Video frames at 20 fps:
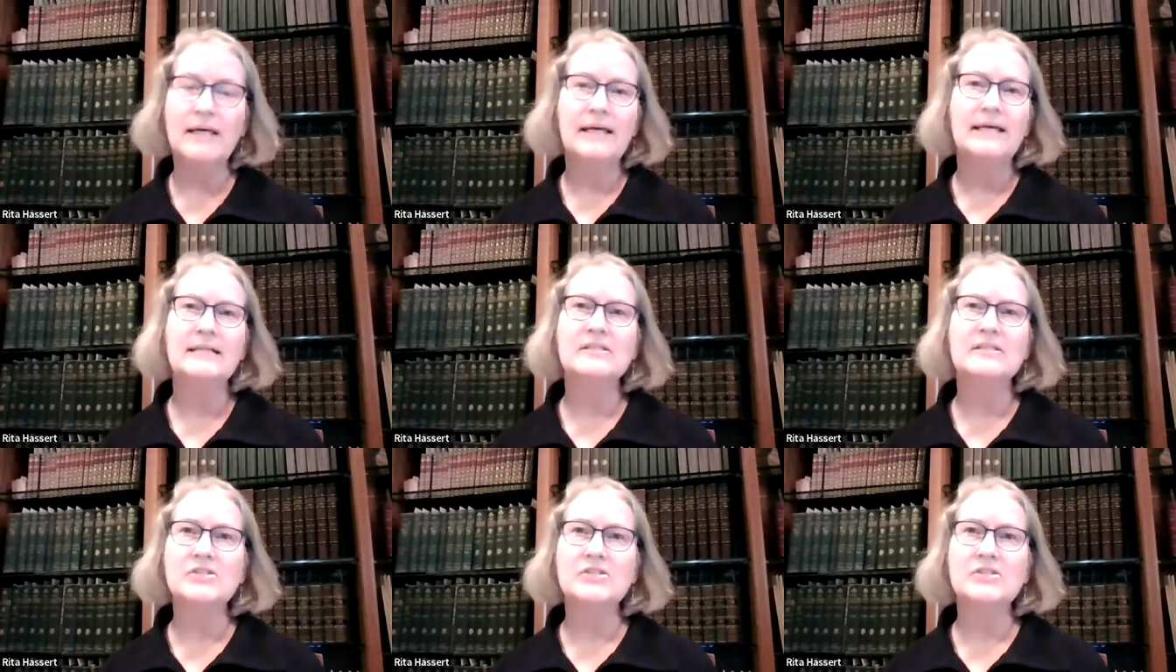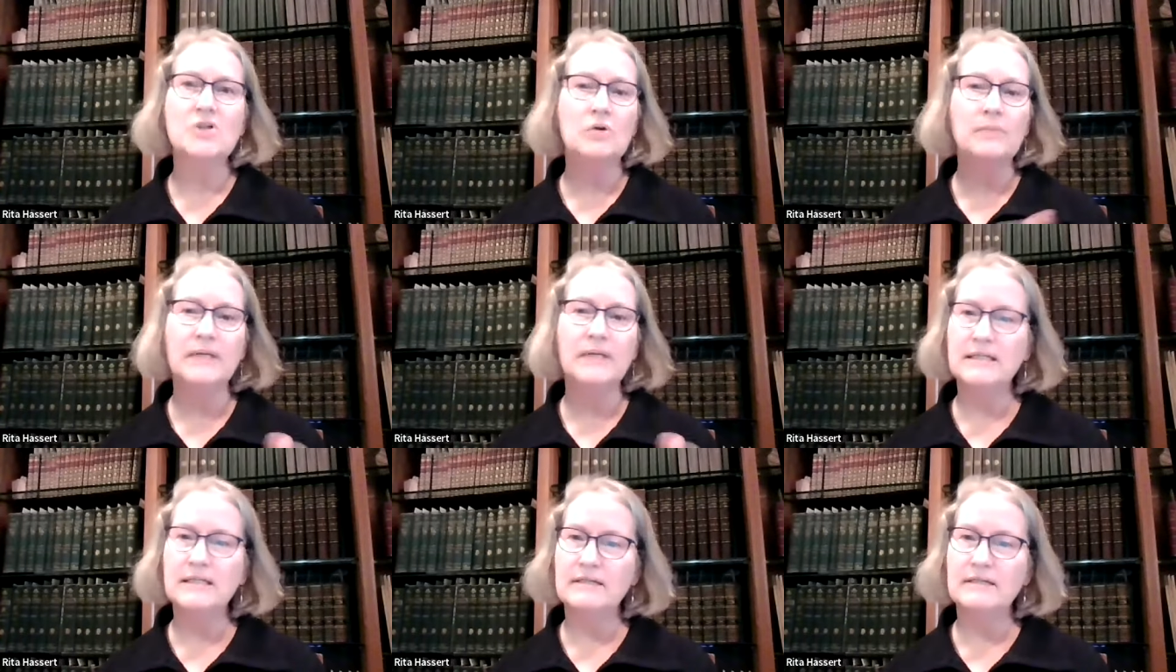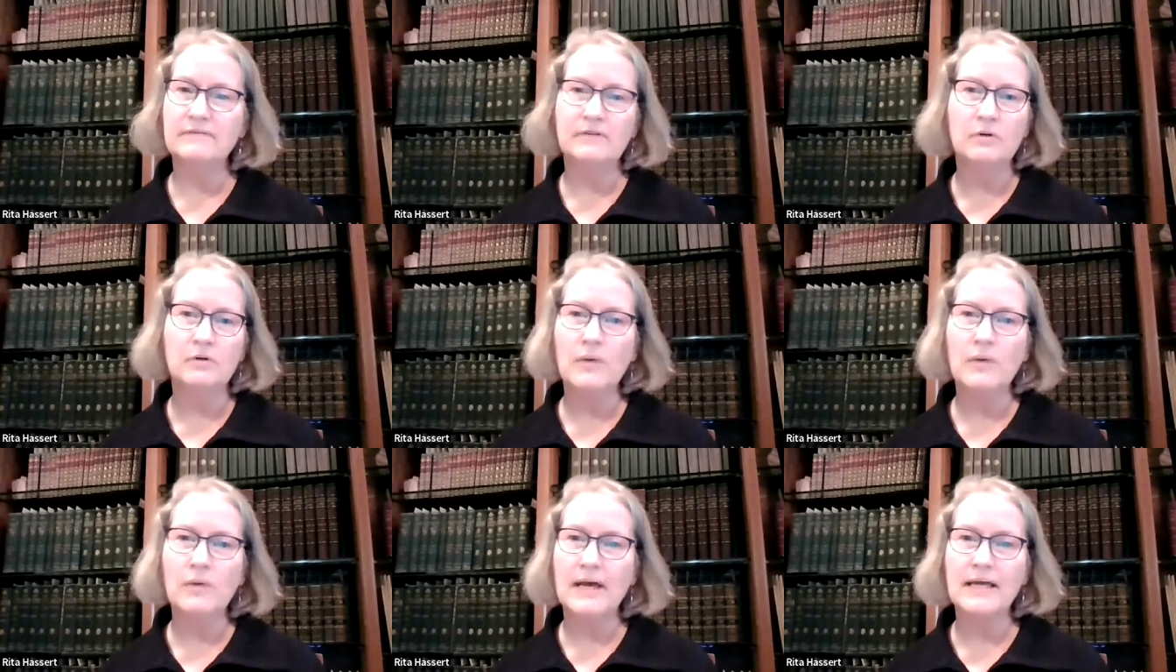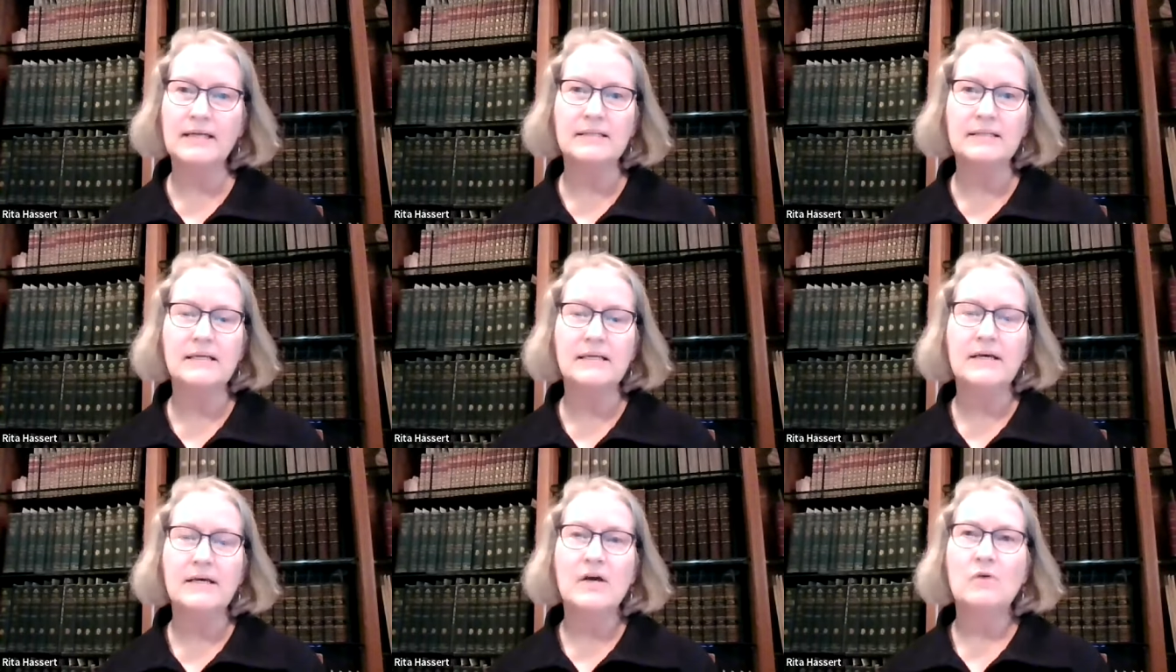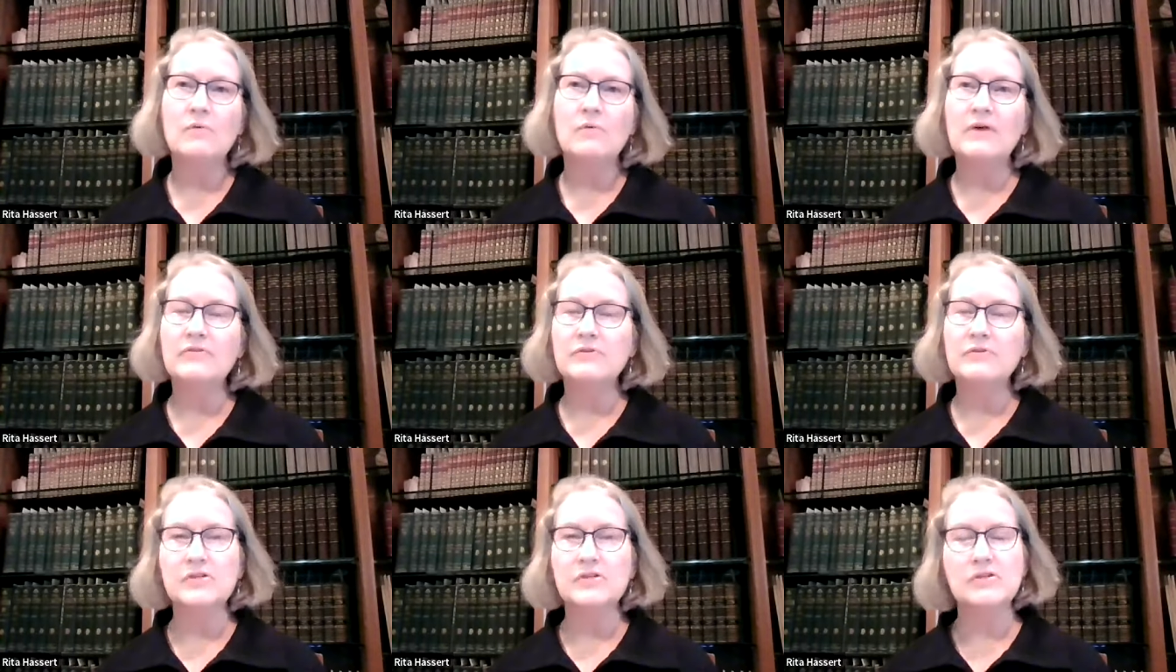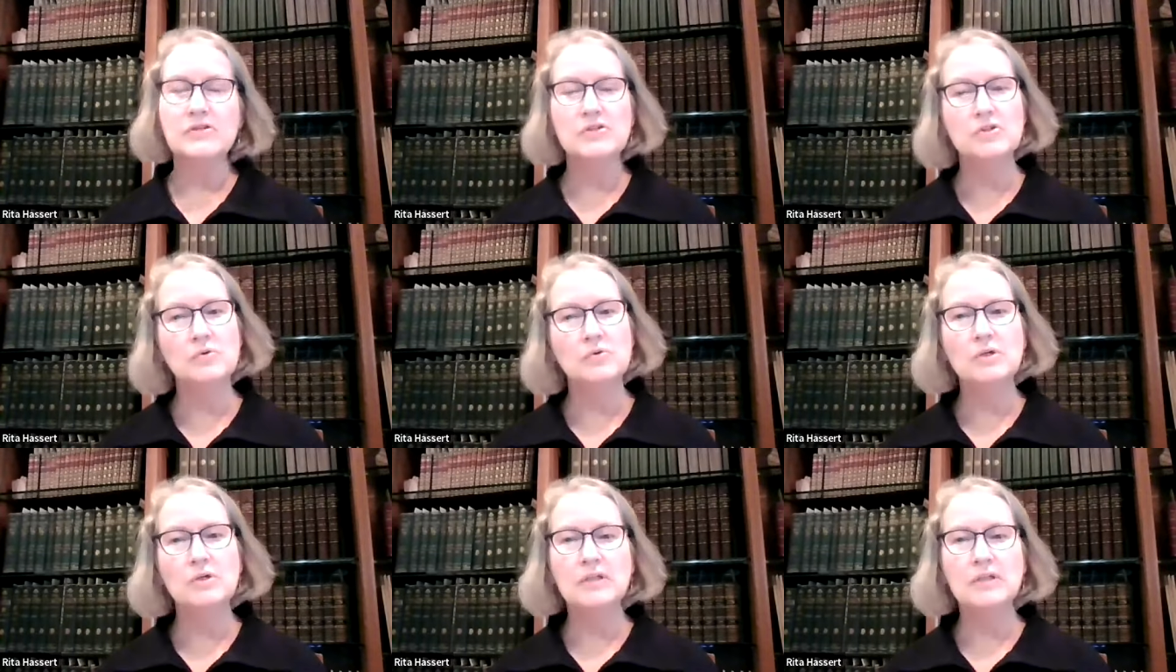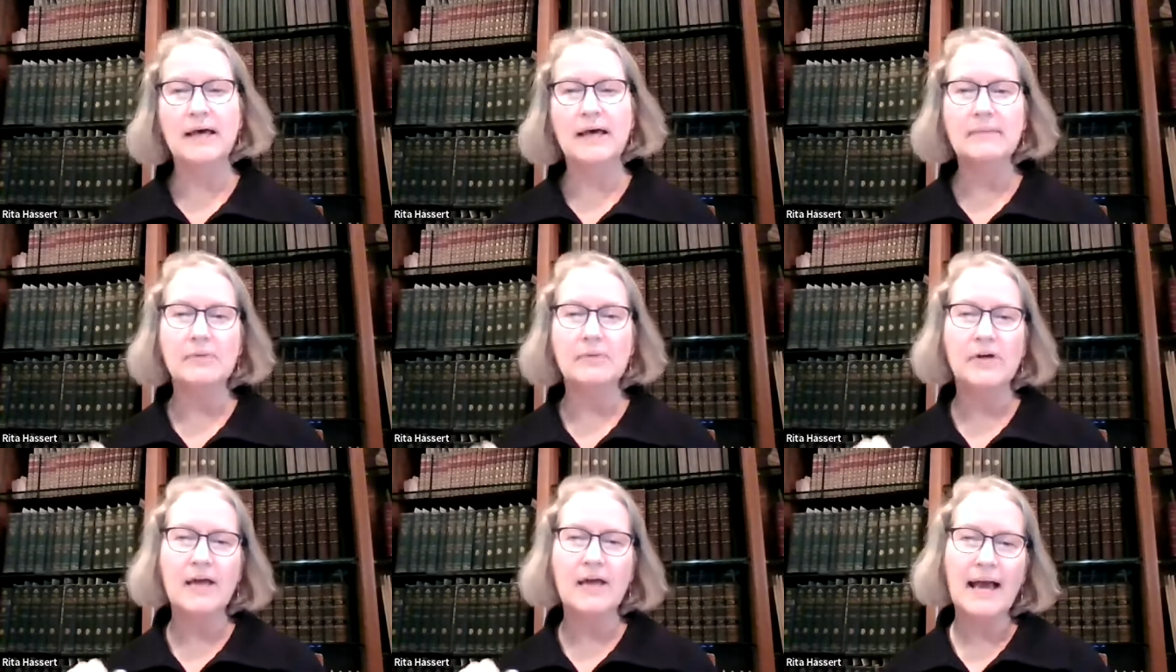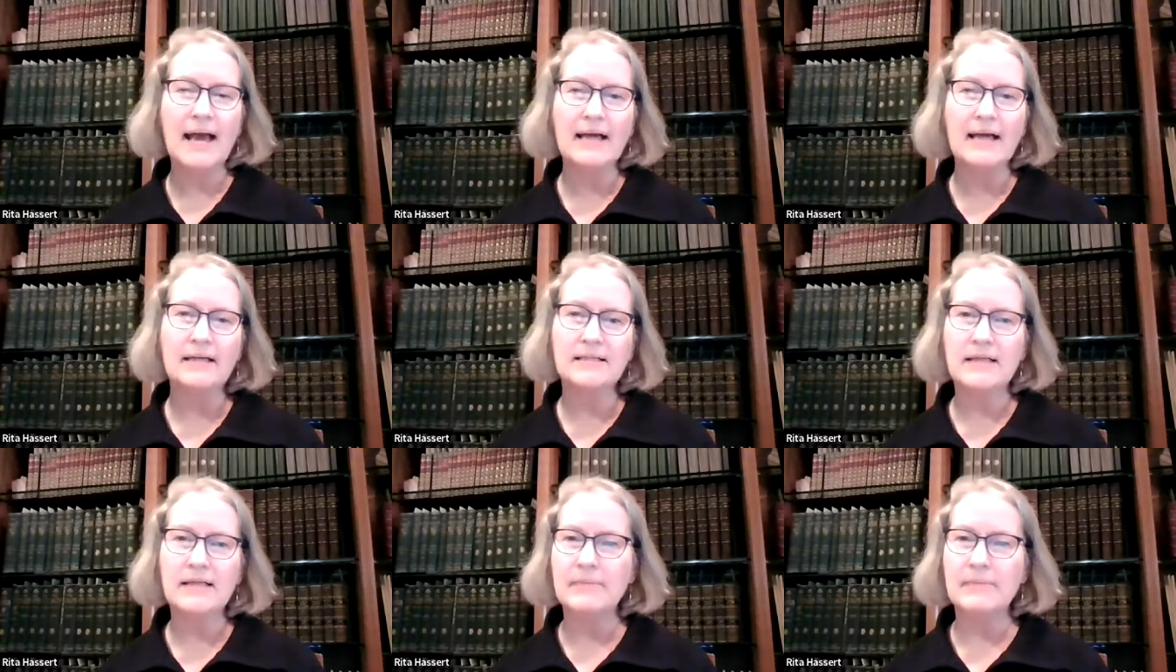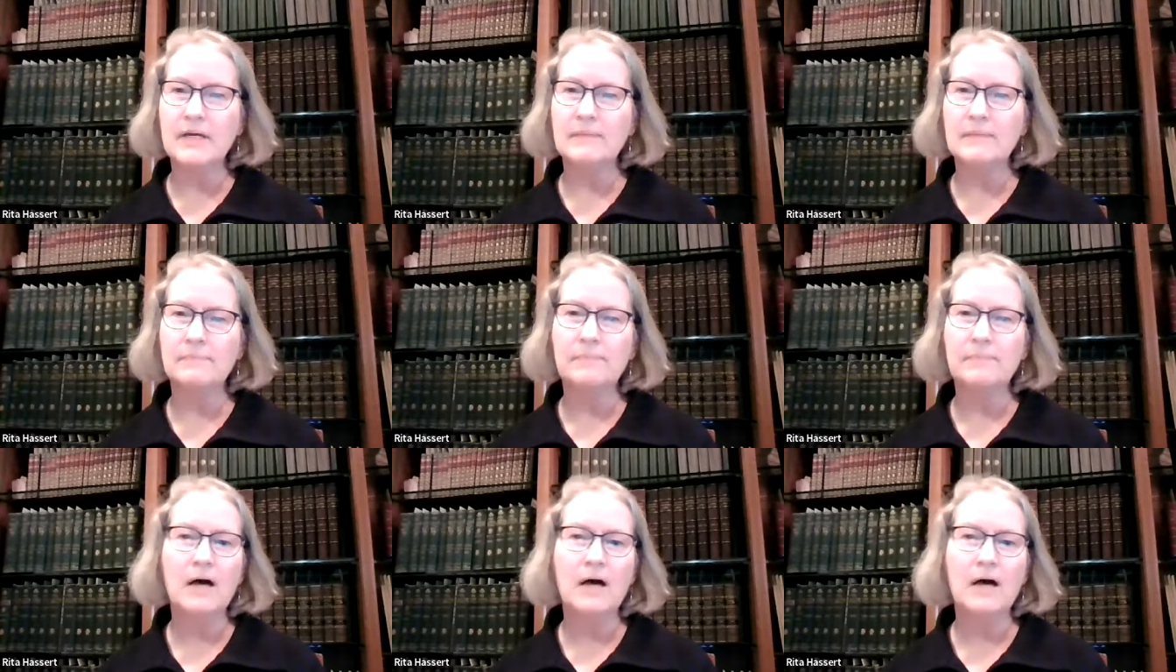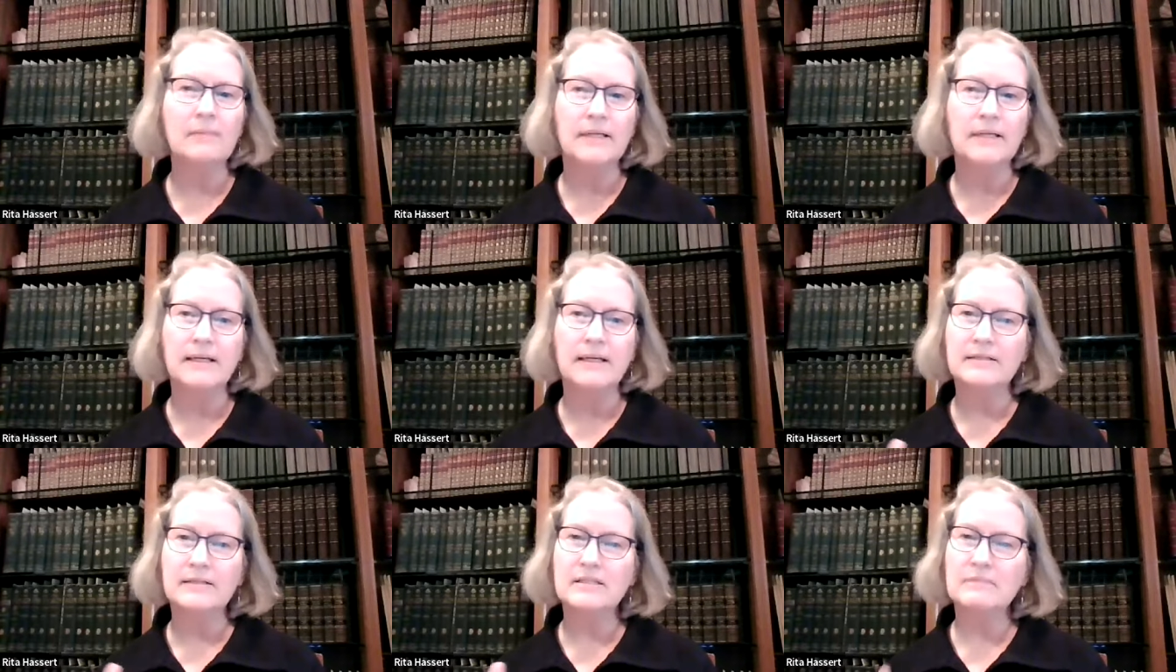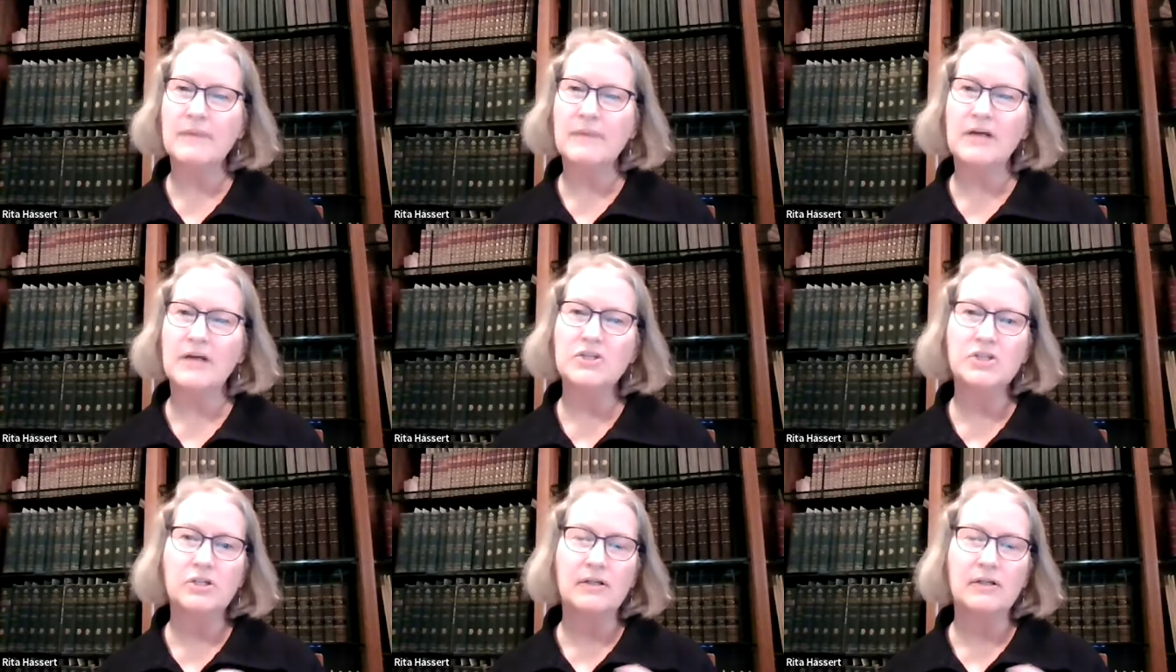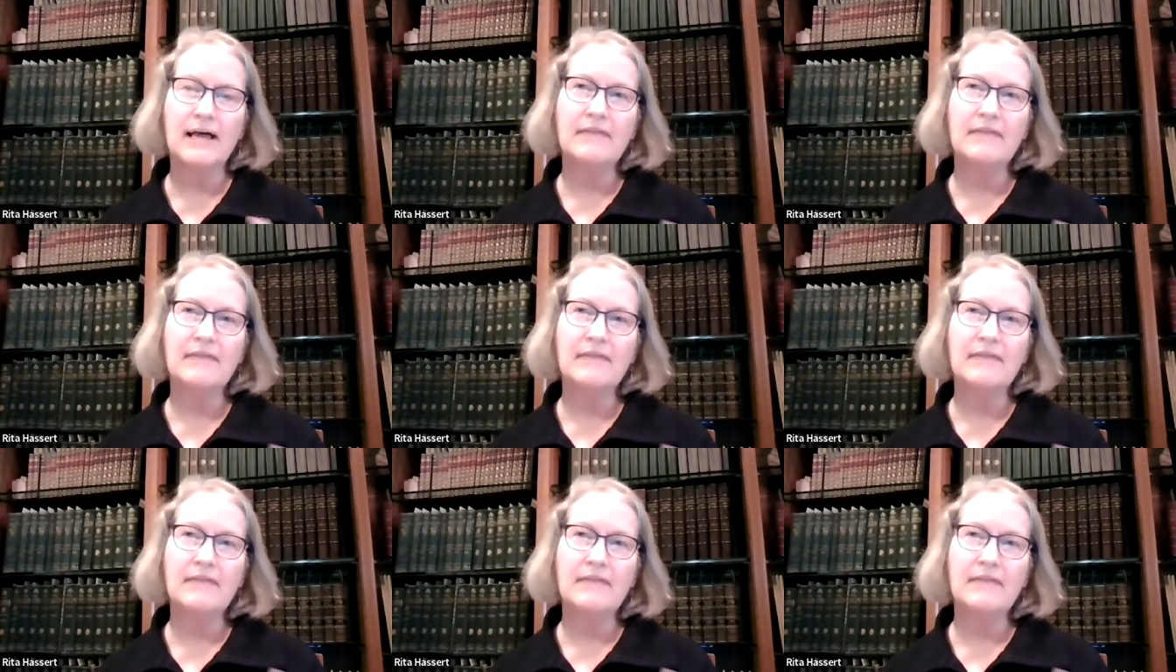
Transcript: in so many different ways, whether it's a school library, academic, public, special.